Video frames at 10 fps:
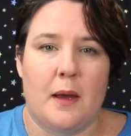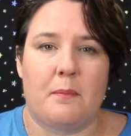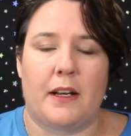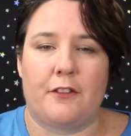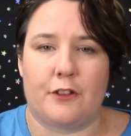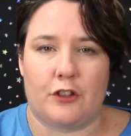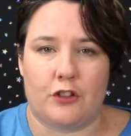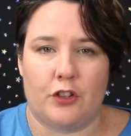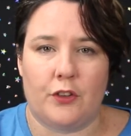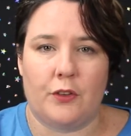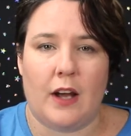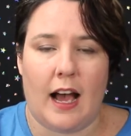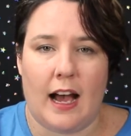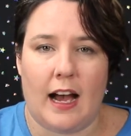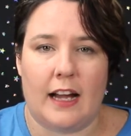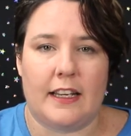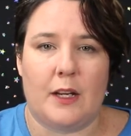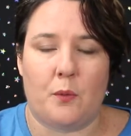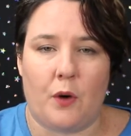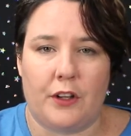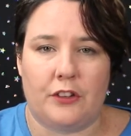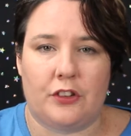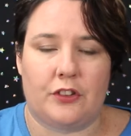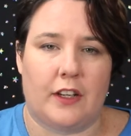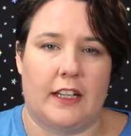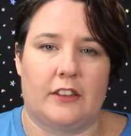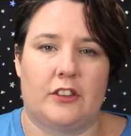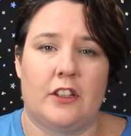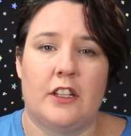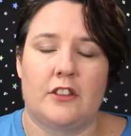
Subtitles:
but if it's too hard, it won't stretch.